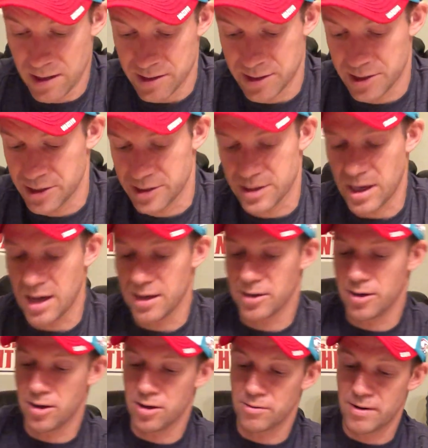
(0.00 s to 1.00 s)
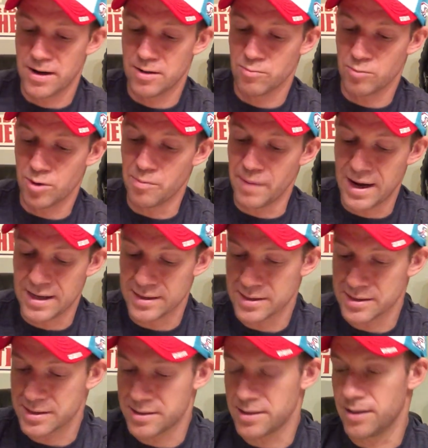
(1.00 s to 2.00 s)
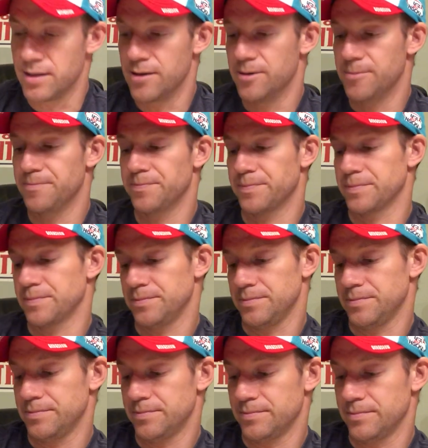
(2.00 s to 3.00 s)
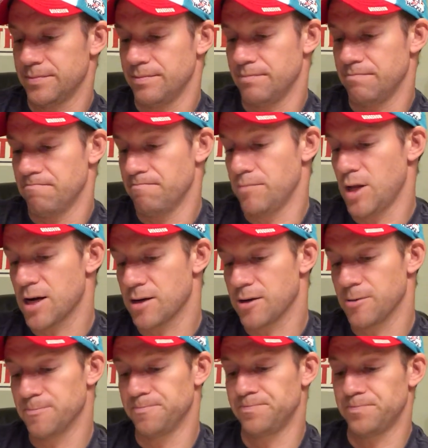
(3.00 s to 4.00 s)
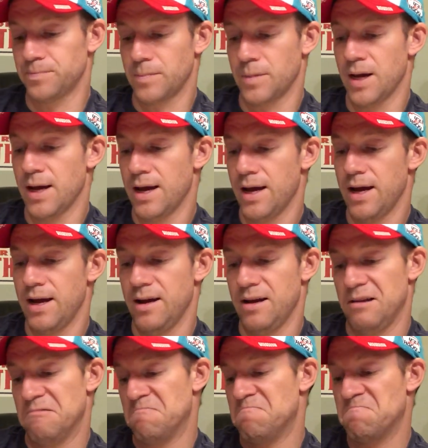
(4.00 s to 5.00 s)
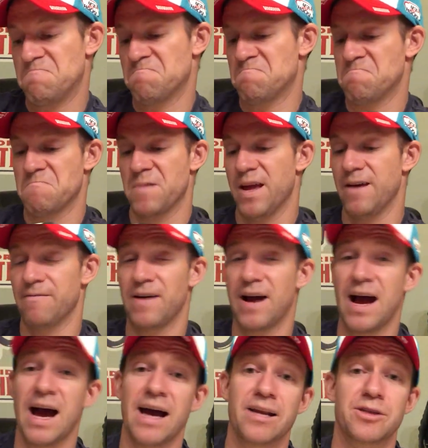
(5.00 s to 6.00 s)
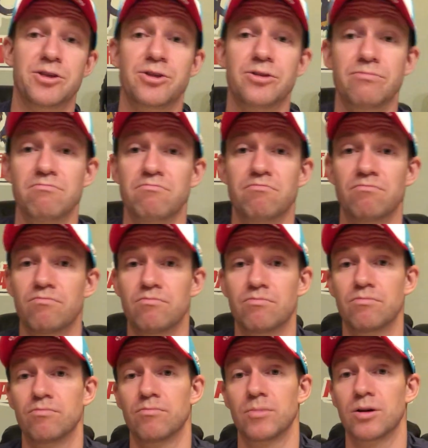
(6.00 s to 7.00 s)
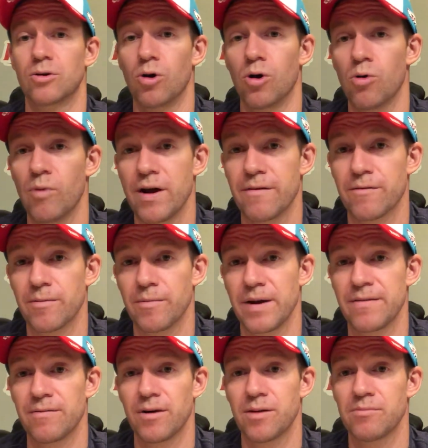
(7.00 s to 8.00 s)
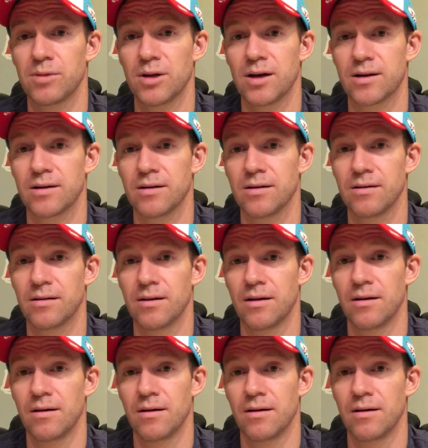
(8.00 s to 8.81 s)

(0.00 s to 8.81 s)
It's just solid all around, well balanced blocker. And if I had to go away from my Vaughn blocker,